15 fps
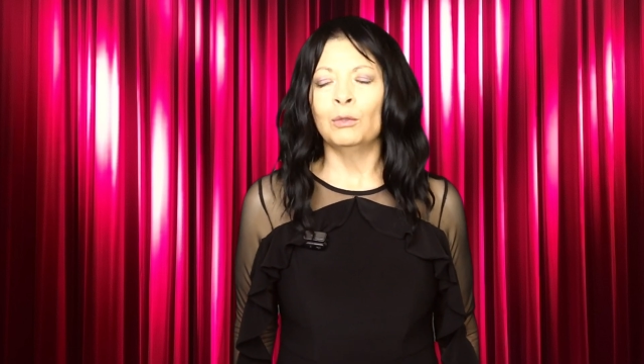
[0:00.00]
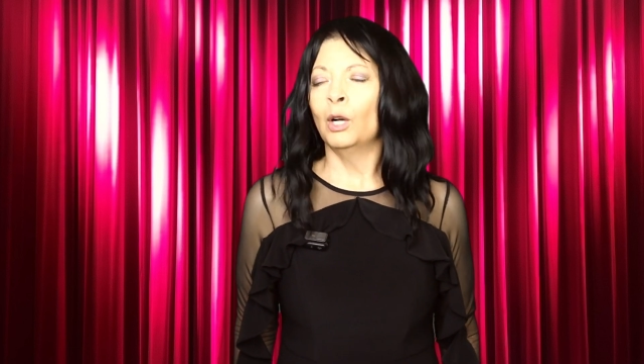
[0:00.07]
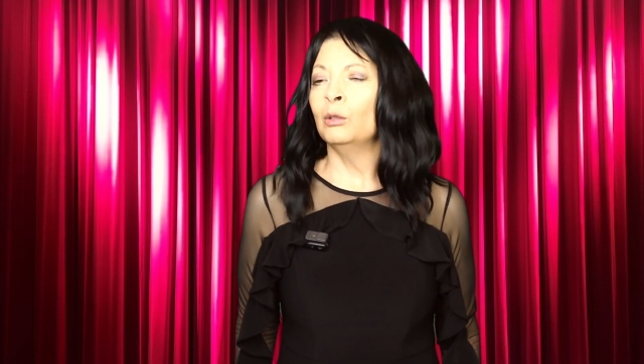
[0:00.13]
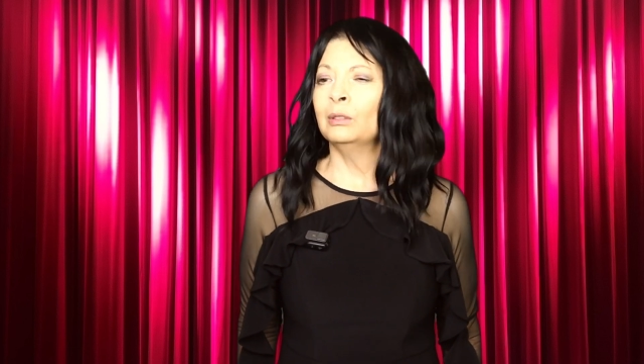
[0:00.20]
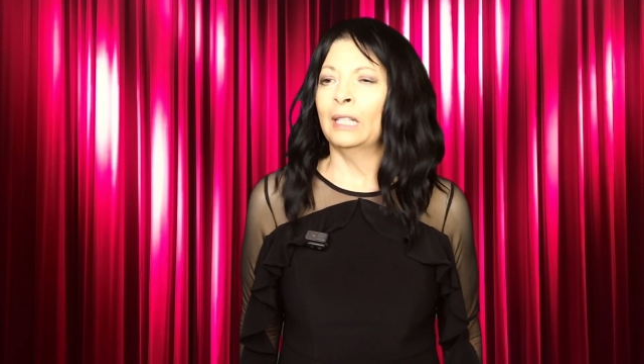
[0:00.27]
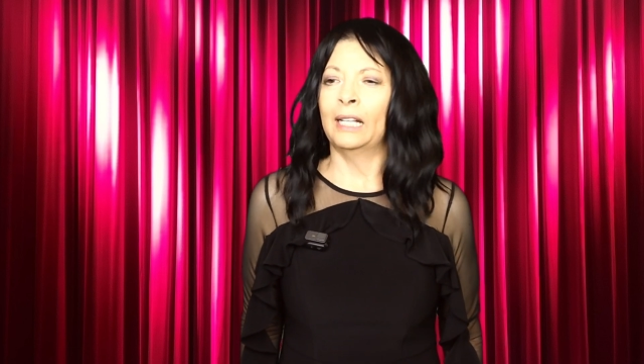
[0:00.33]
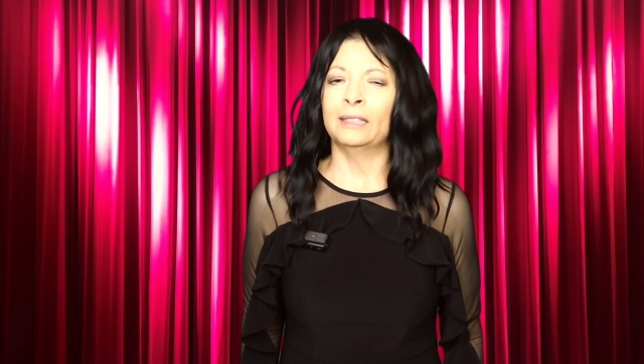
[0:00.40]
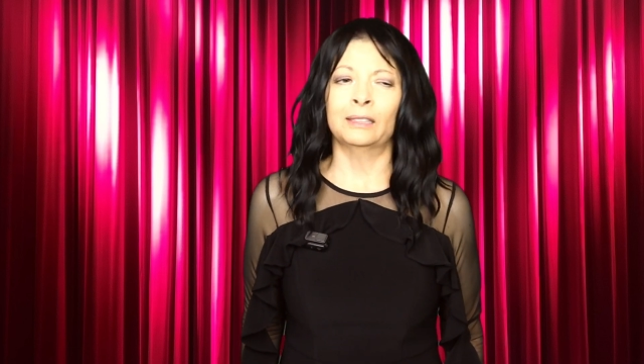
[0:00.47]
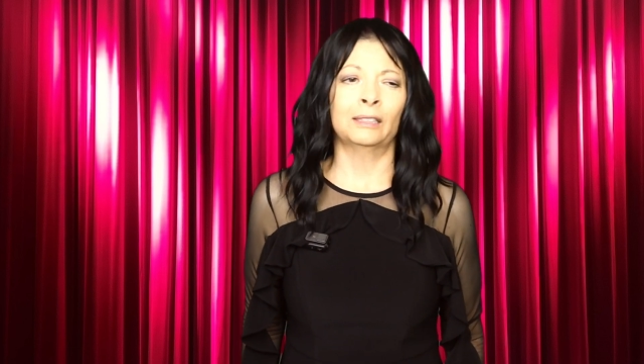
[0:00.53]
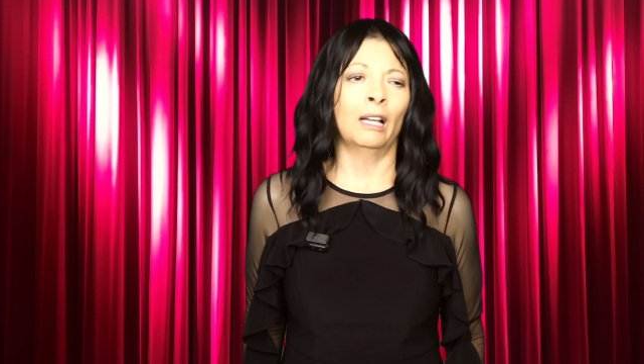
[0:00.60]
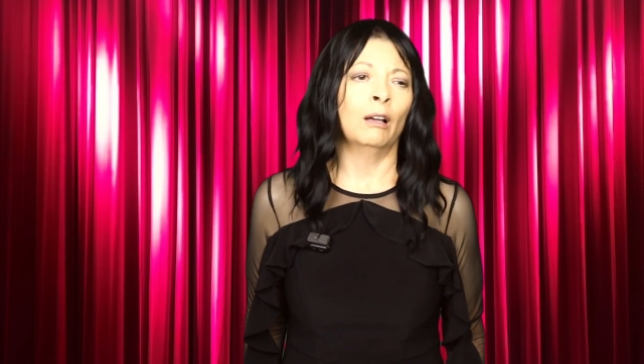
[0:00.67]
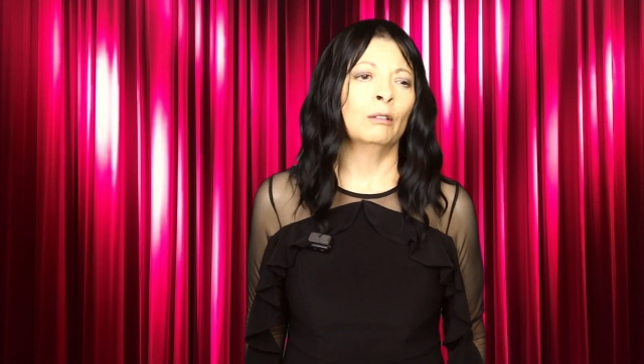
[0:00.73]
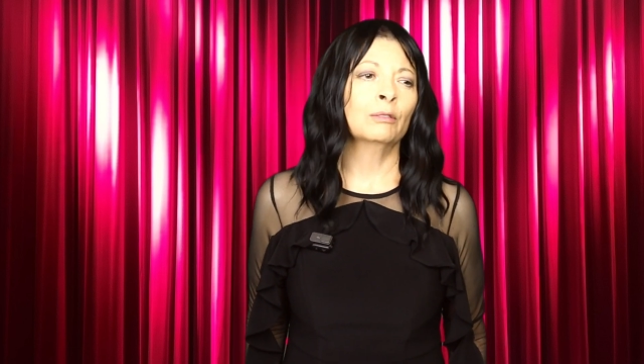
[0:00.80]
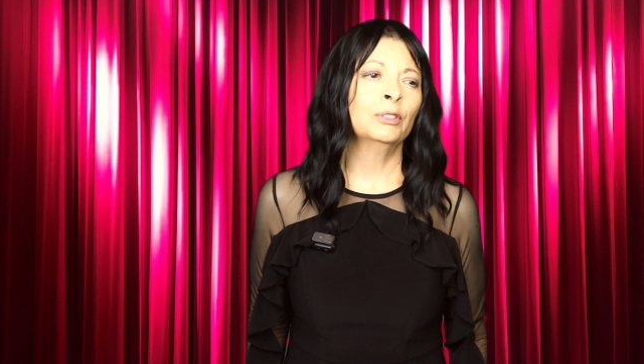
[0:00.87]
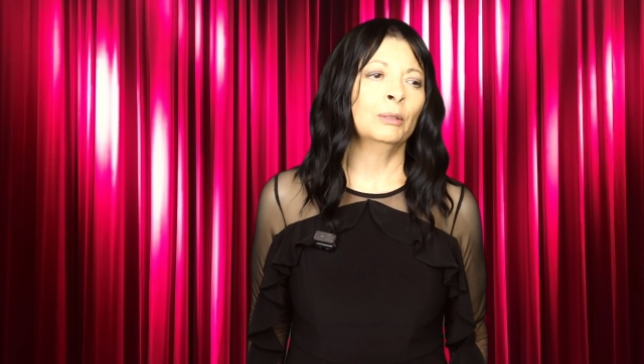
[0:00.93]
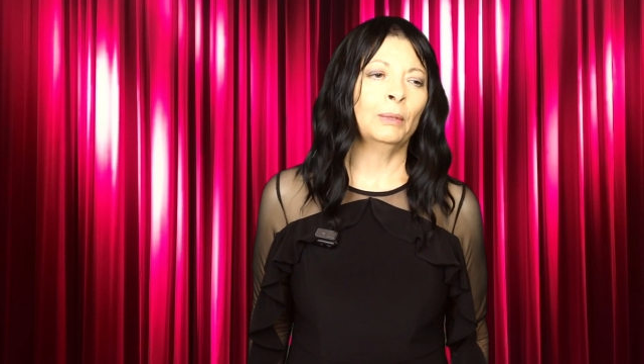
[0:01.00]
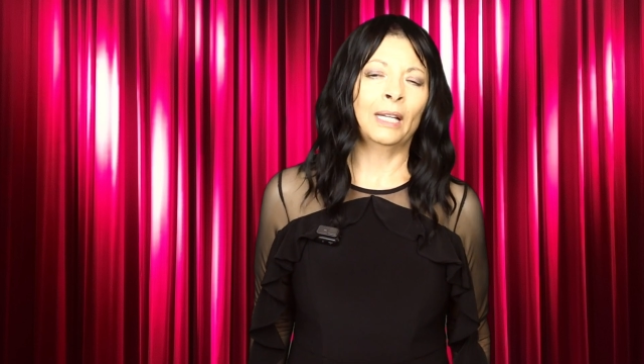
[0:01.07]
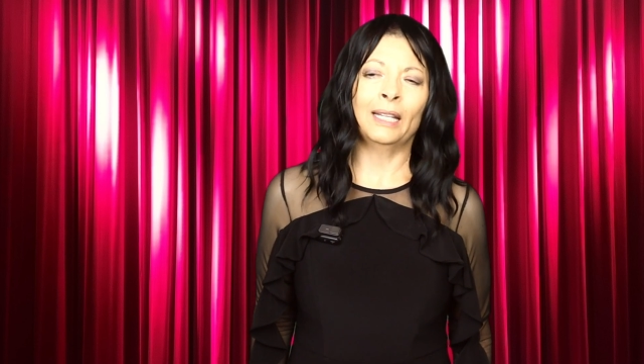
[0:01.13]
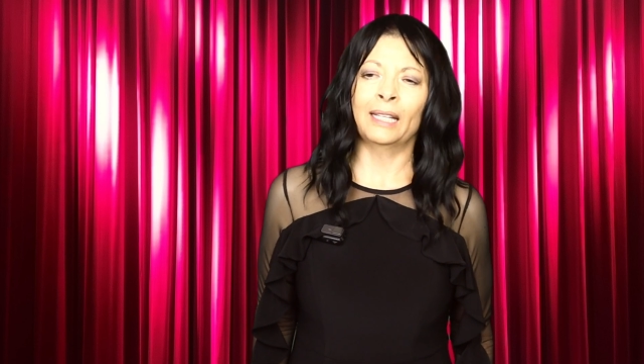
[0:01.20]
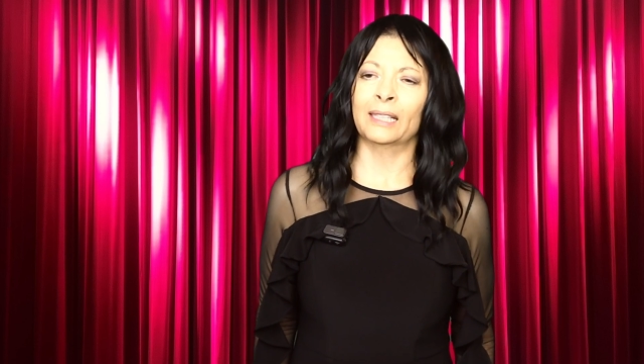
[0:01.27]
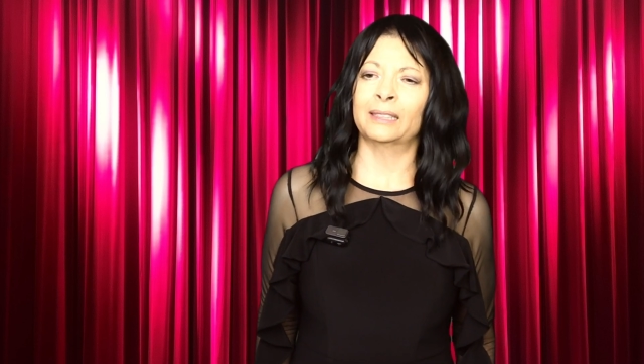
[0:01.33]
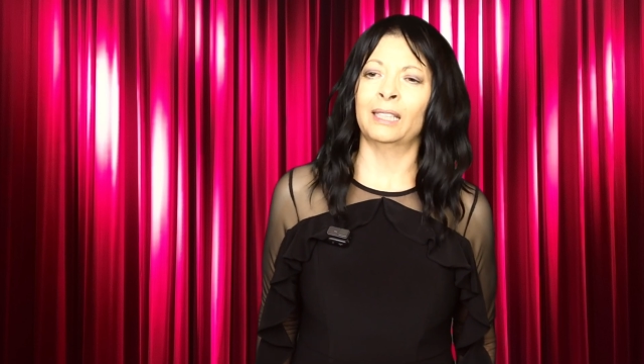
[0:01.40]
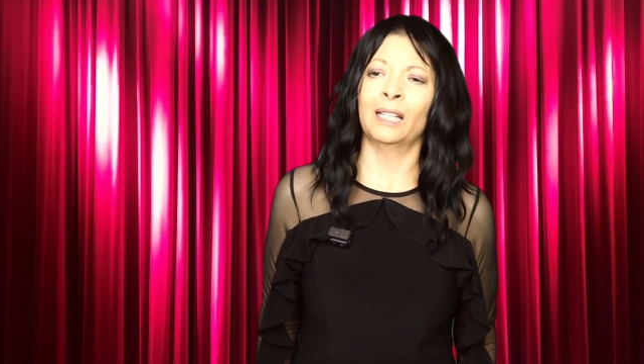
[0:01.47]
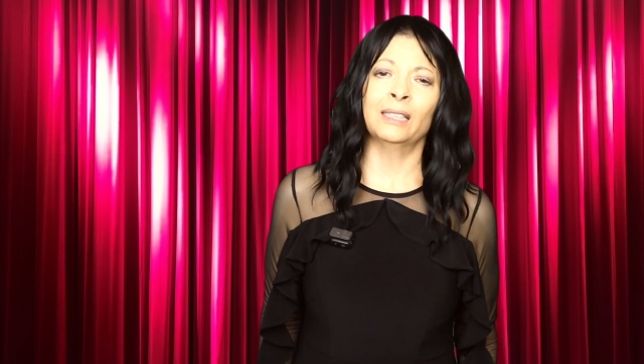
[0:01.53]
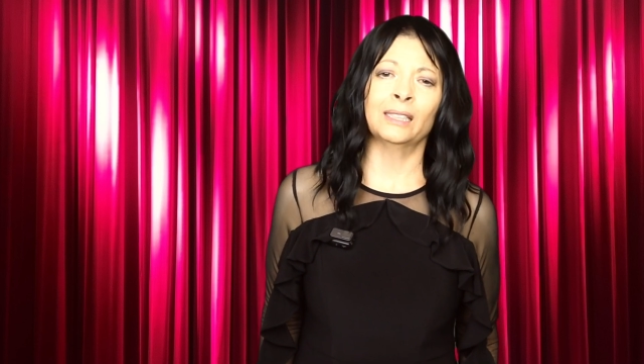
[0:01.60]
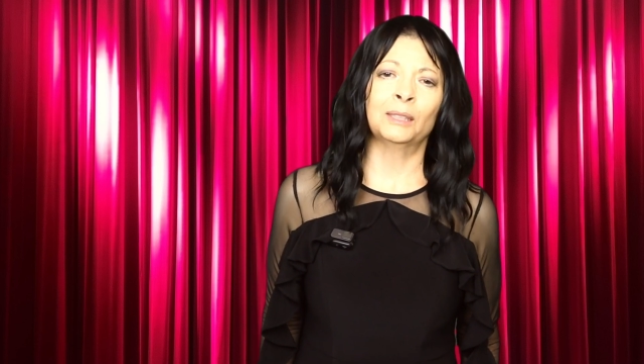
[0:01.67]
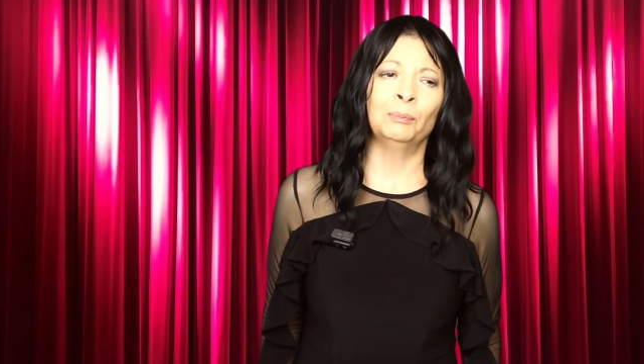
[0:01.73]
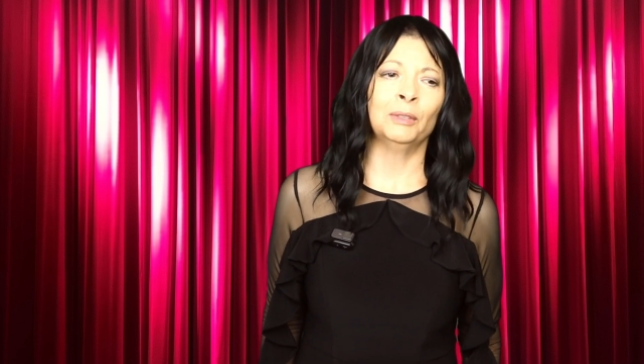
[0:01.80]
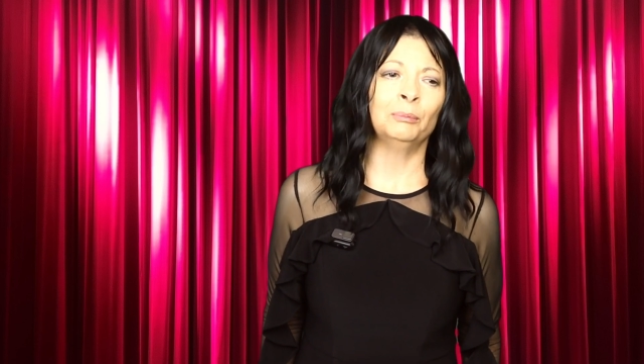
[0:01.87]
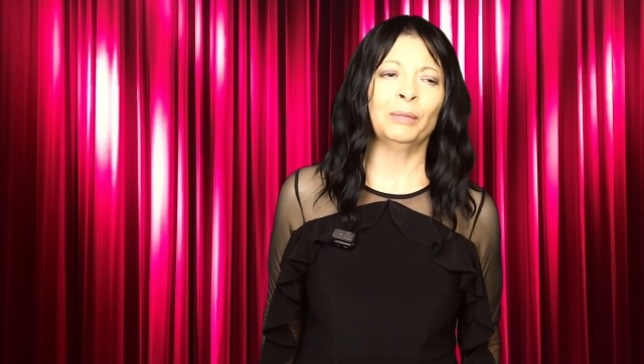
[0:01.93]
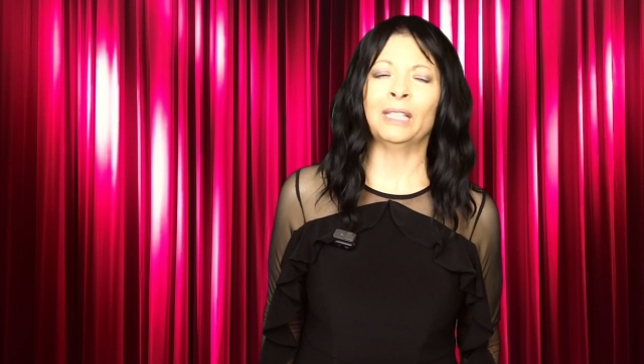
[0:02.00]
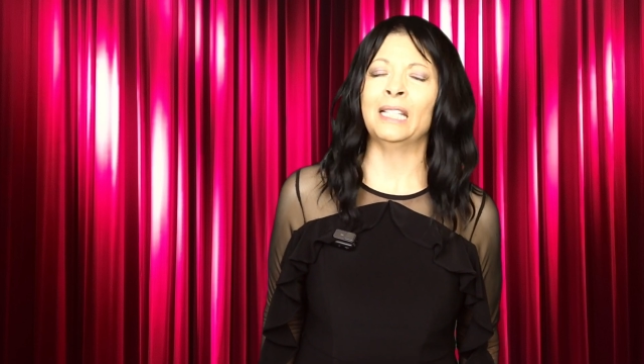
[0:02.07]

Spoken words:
wrote that song for my ex-husband,